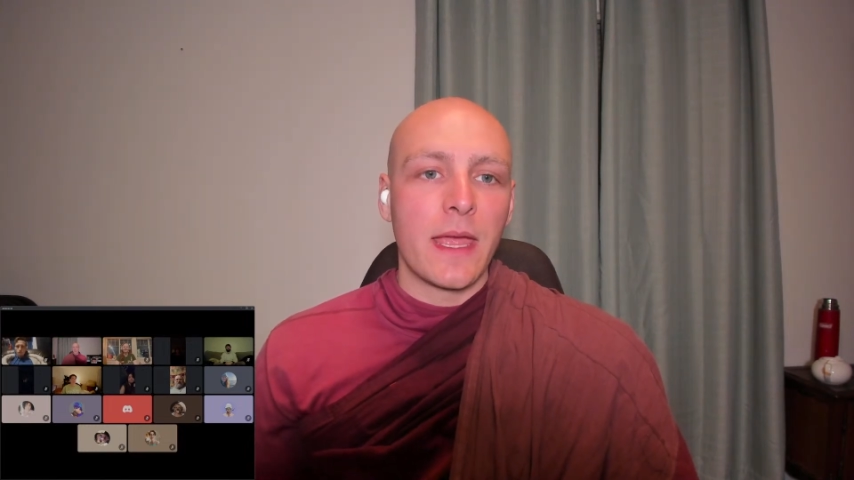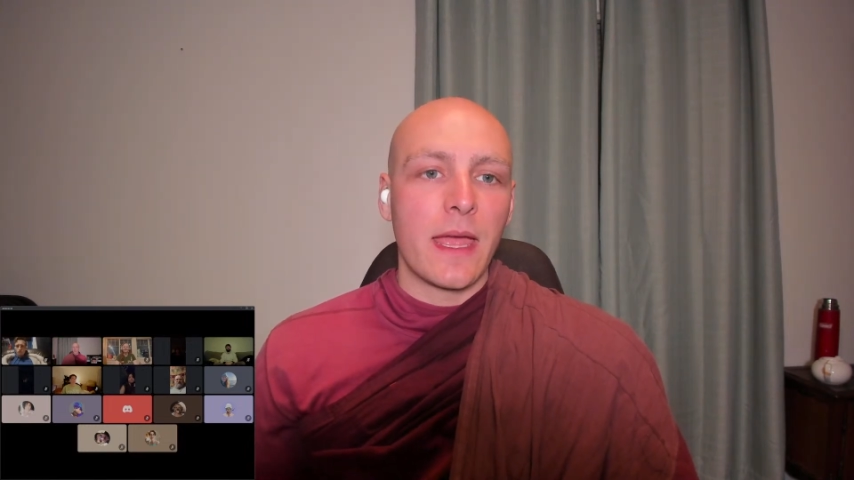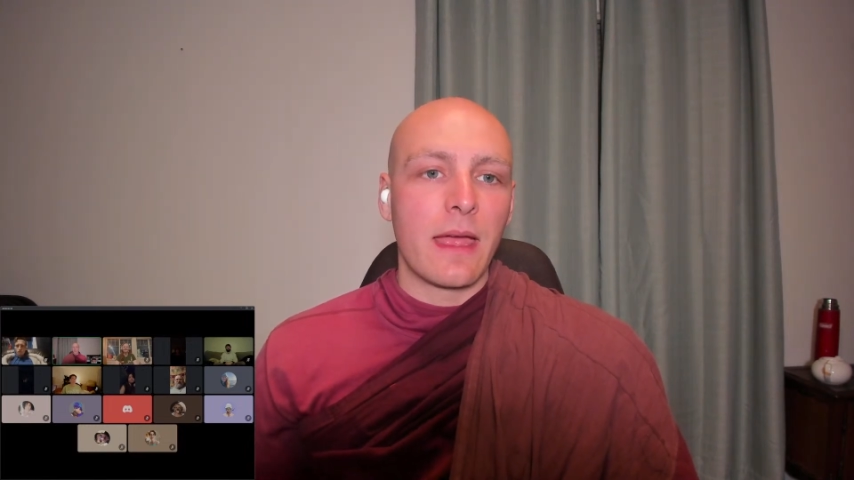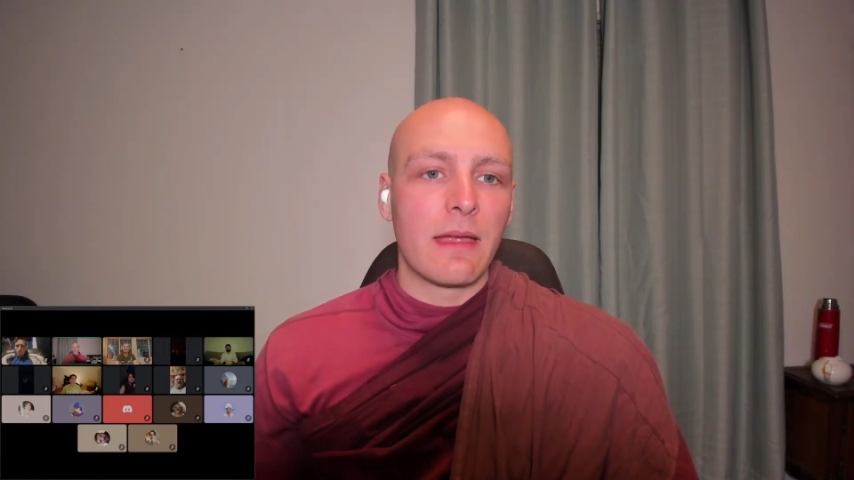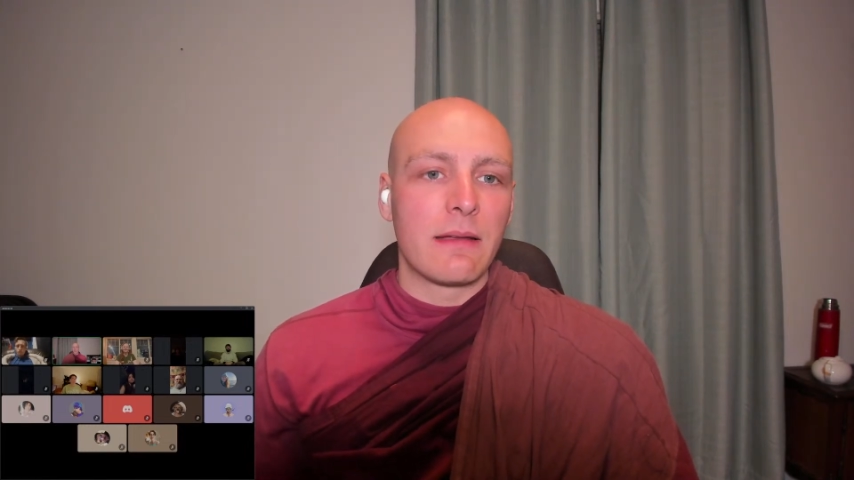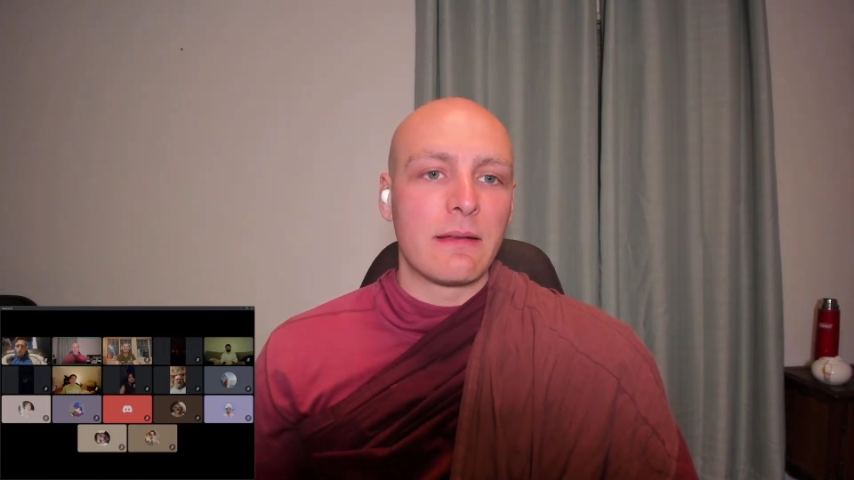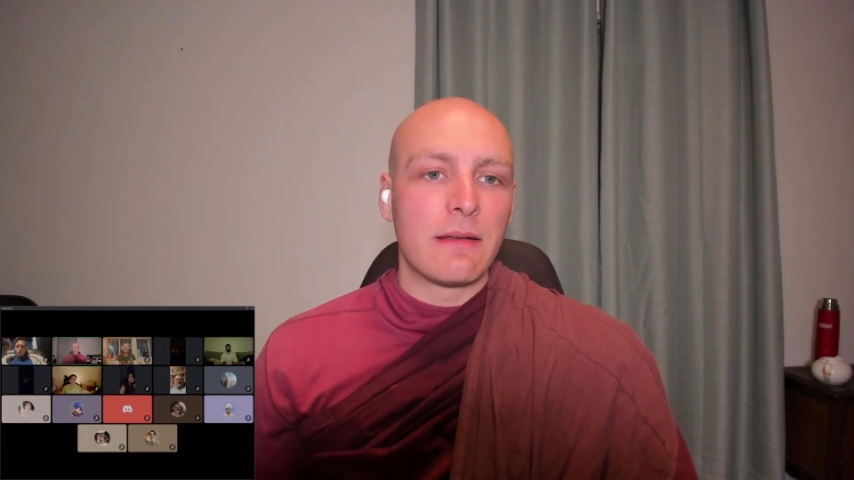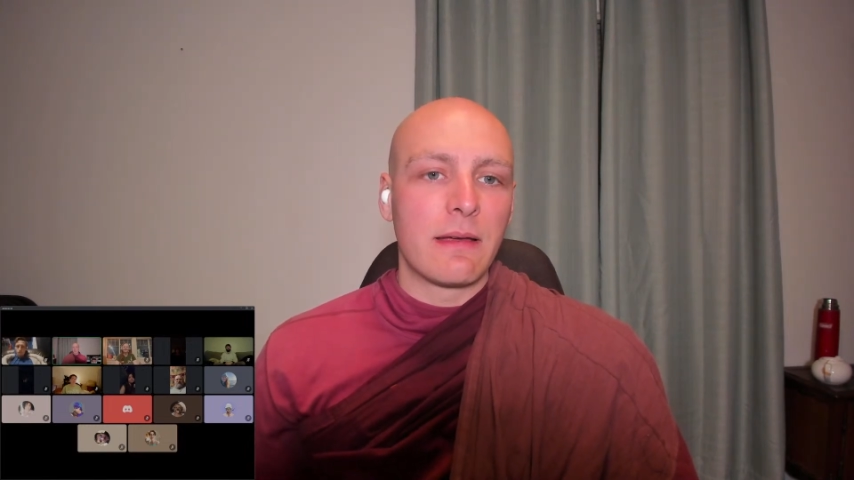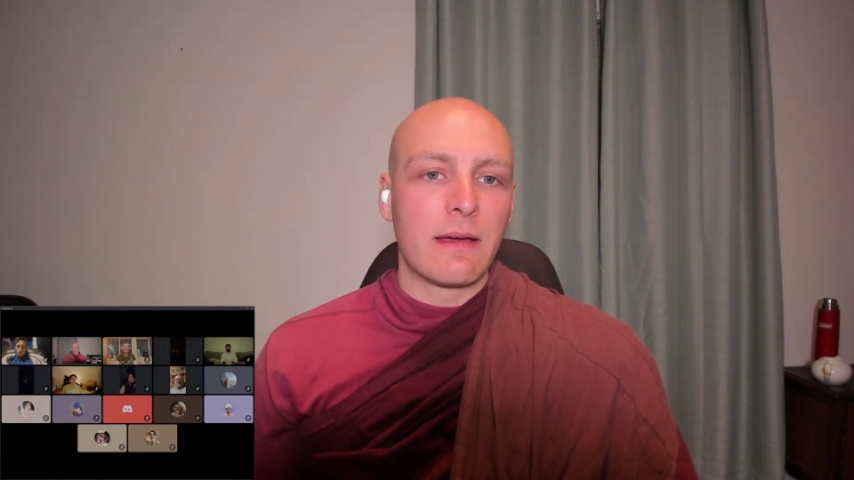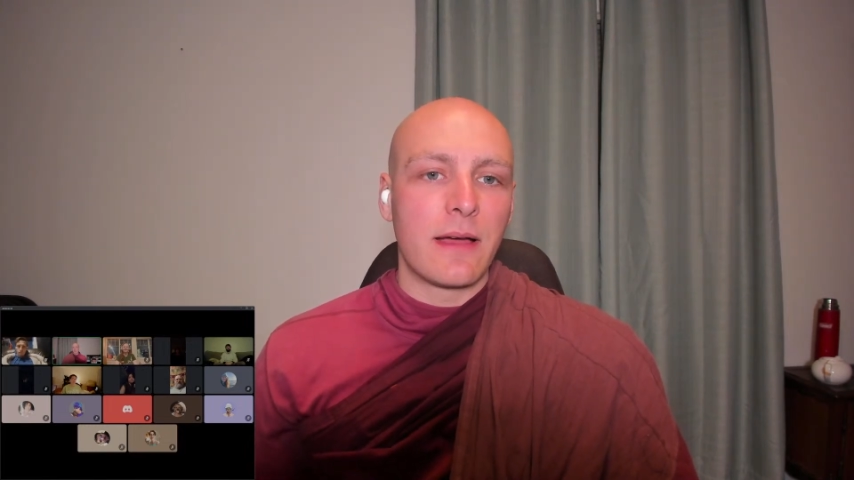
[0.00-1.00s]
And
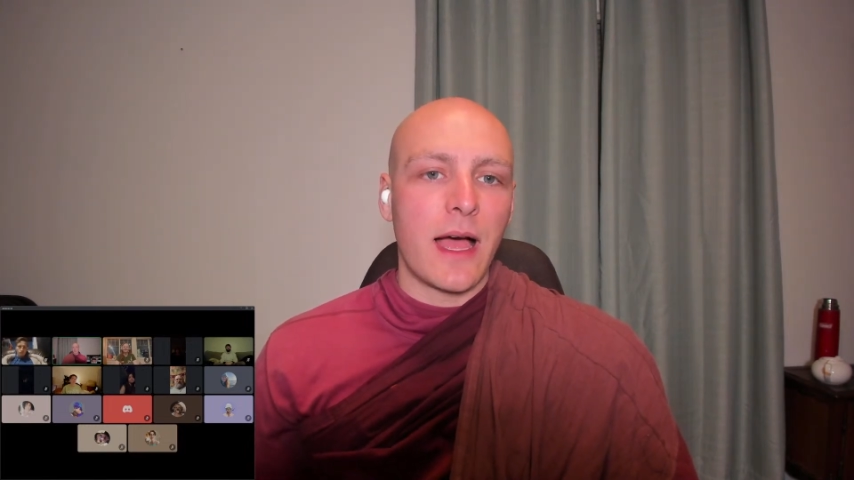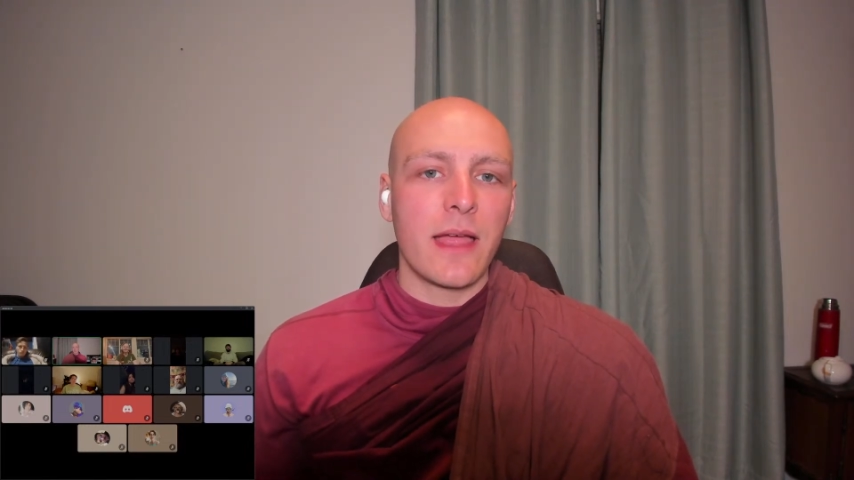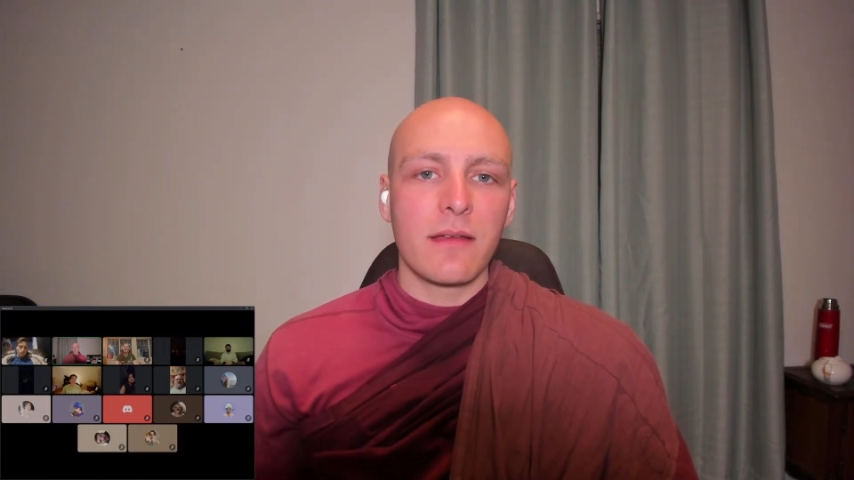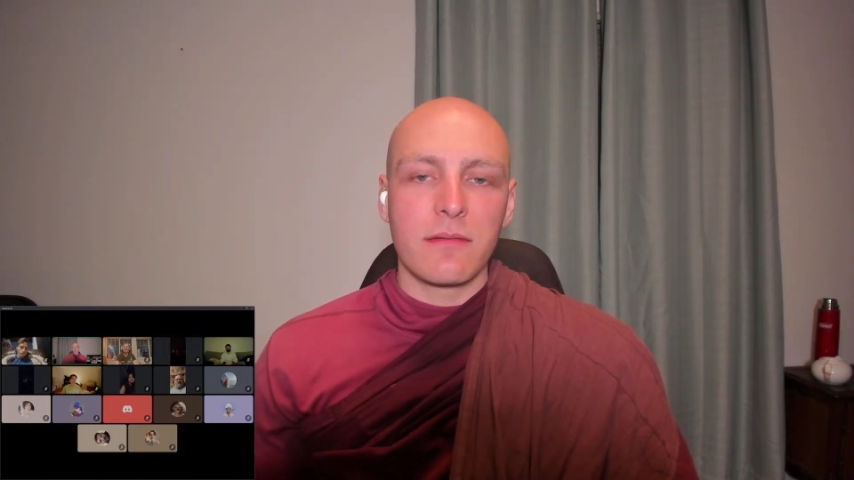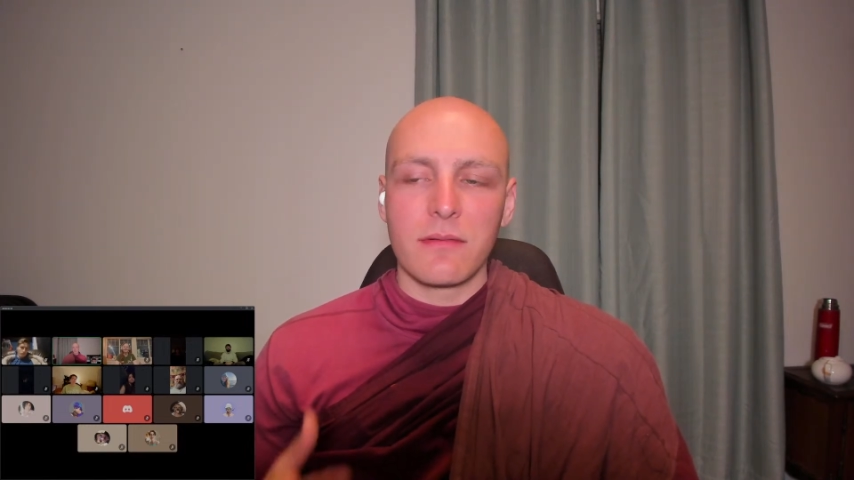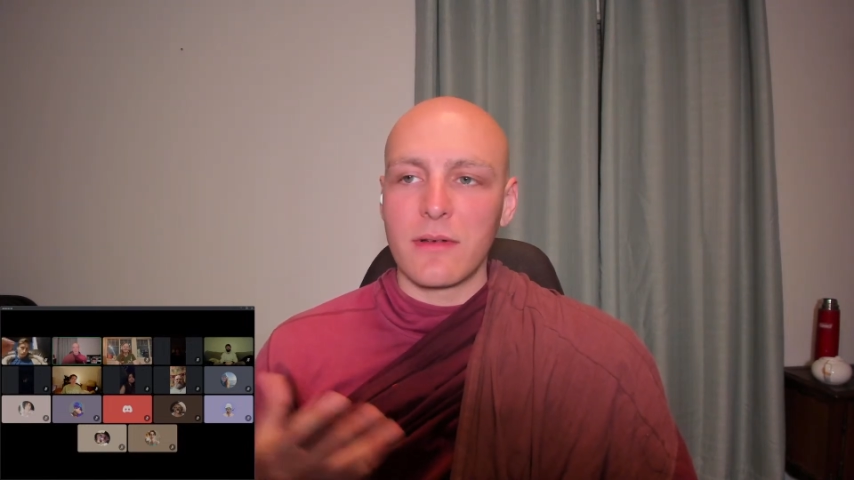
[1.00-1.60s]
I